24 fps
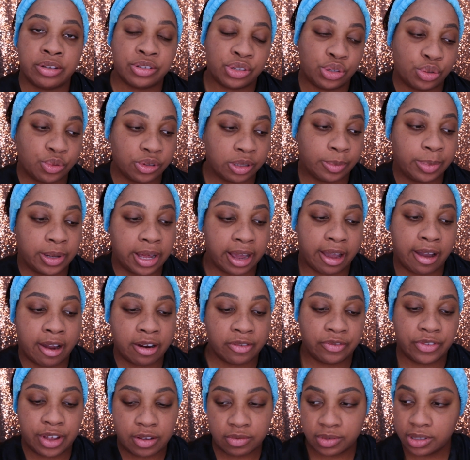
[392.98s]
to apply
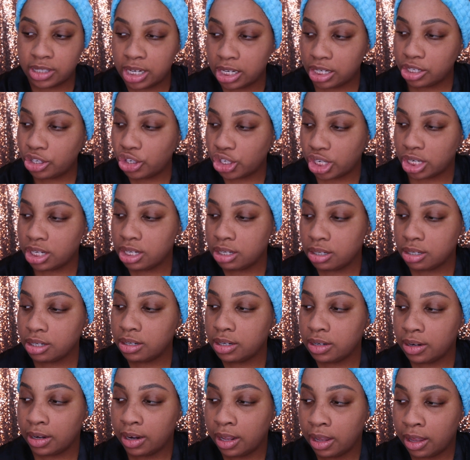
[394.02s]
our
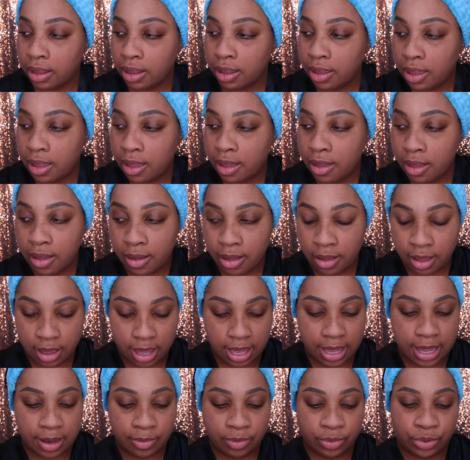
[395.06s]
foundation,
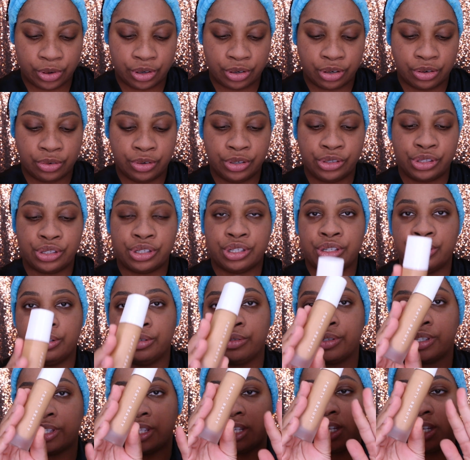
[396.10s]
and we're going to use